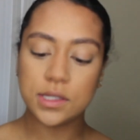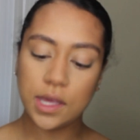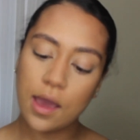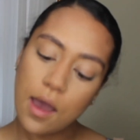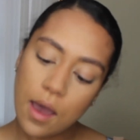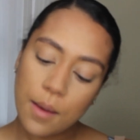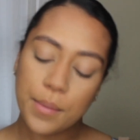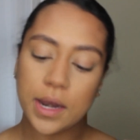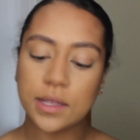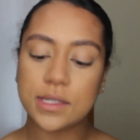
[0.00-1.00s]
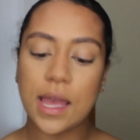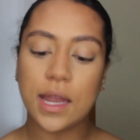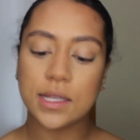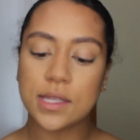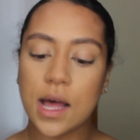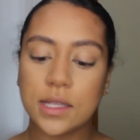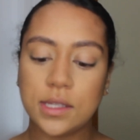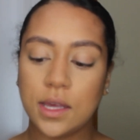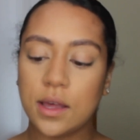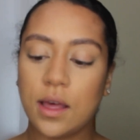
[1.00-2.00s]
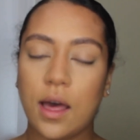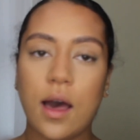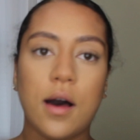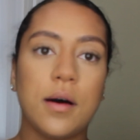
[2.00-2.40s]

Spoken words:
see it, but it's the Anastasia